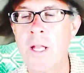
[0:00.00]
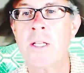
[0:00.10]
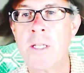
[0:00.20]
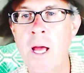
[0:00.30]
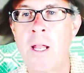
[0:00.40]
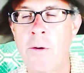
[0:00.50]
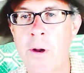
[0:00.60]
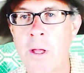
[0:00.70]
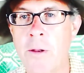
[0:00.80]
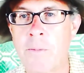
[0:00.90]
that is not
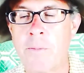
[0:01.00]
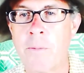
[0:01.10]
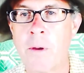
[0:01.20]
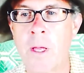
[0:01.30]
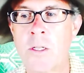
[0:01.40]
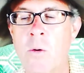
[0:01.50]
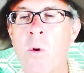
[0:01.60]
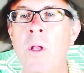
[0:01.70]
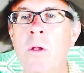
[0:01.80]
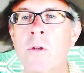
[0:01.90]
arrogant. Okay, it's
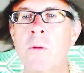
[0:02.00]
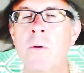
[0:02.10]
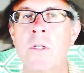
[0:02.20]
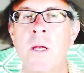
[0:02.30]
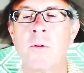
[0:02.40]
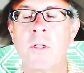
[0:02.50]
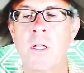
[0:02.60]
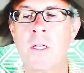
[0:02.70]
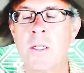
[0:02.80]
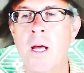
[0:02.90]
the one use of
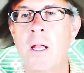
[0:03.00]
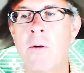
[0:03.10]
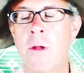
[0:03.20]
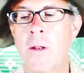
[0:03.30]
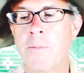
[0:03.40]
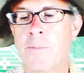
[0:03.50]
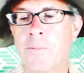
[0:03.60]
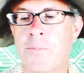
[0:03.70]
perception that is not arrogant